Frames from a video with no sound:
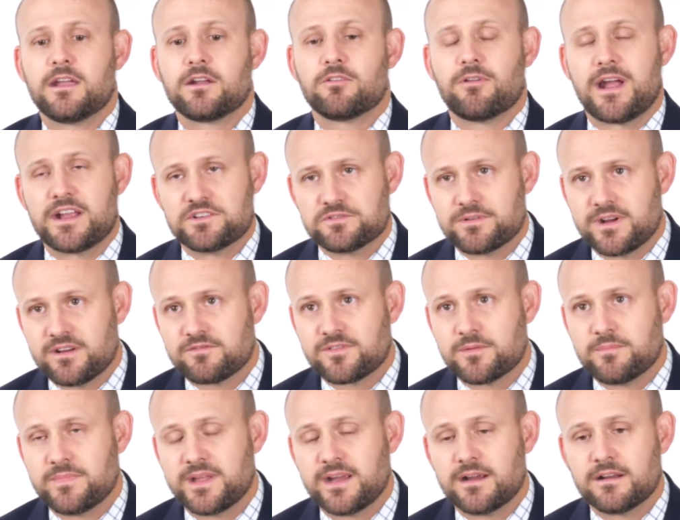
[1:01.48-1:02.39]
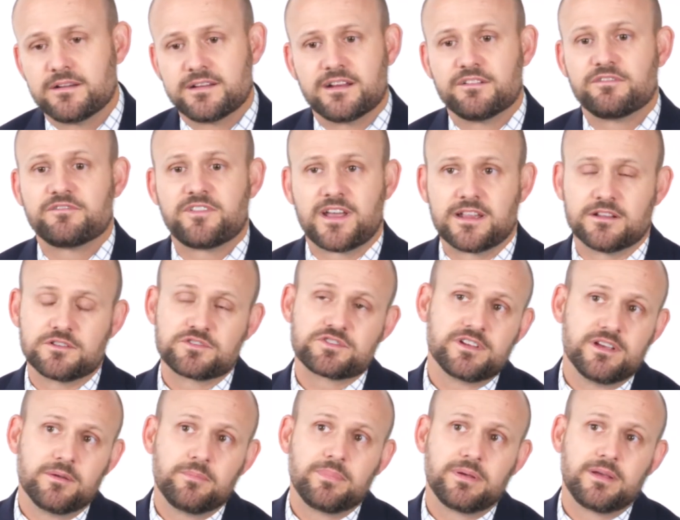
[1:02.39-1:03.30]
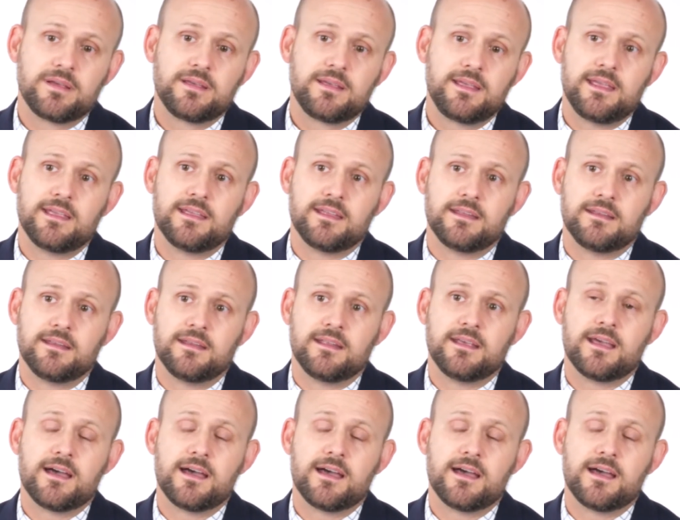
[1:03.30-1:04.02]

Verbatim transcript: graduated from there, did a fellowship in